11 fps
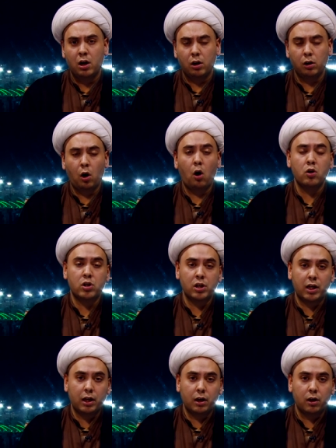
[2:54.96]

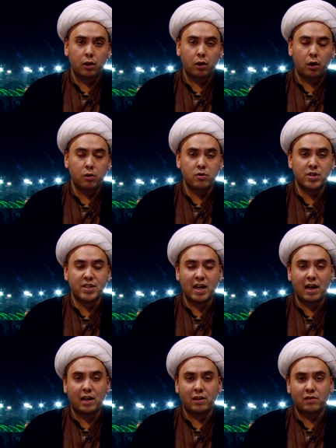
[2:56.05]
largely
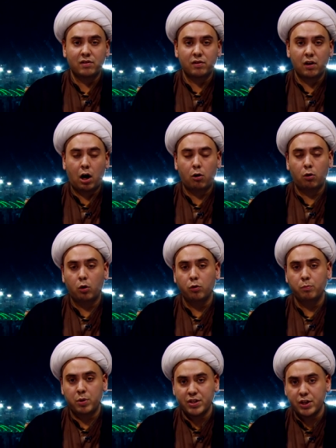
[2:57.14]
understand our
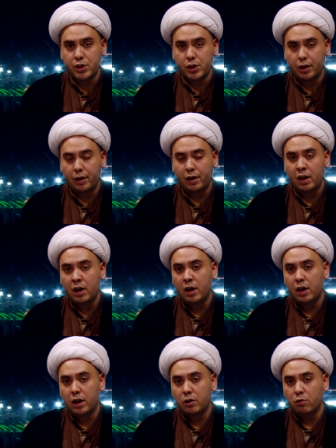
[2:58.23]
own position
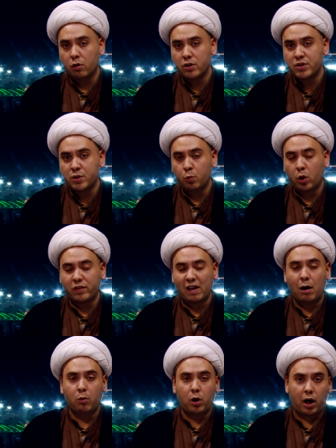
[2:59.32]
in regards to what
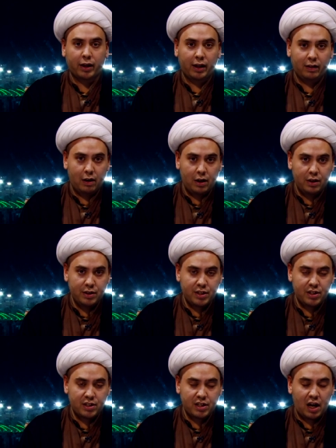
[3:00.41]
our aqidah
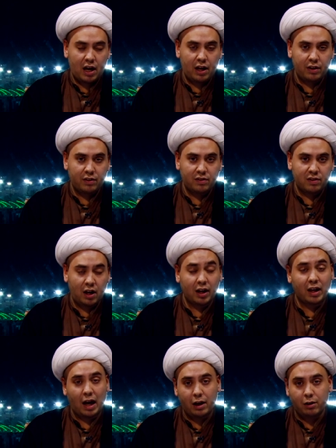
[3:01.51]
is, and
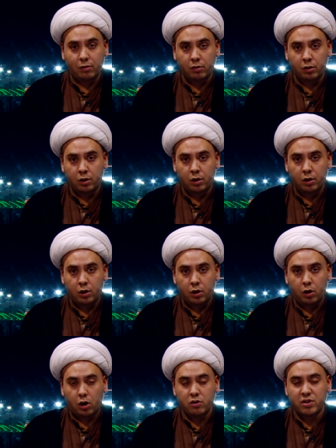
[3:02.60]
again,
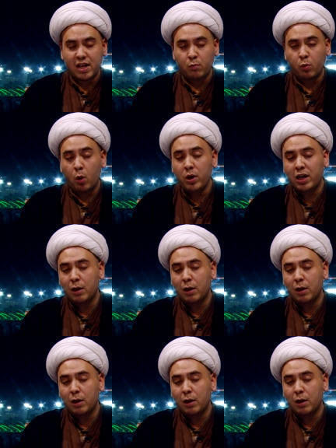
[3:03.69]
understand where we